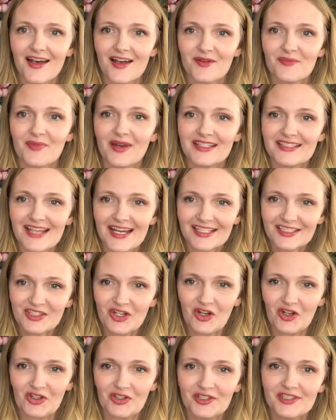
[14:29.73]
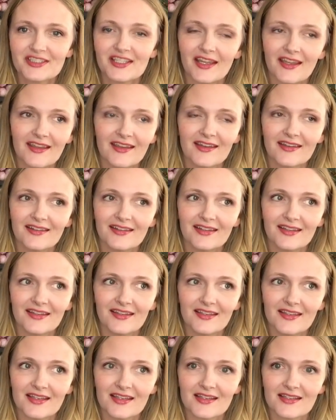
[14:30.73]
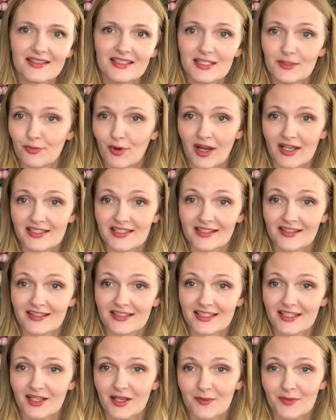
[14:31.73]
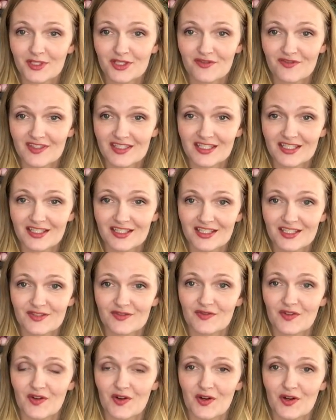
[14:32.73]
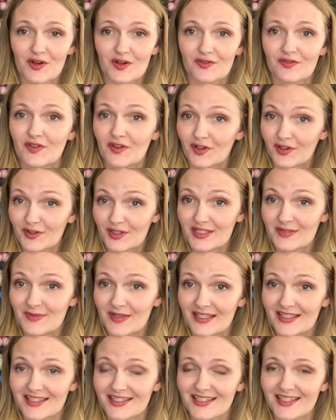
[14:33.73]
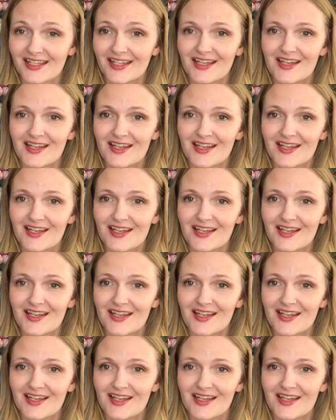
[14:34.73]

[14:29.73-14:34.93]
my dad called and he is surprising us and coming to visit us for Christmas.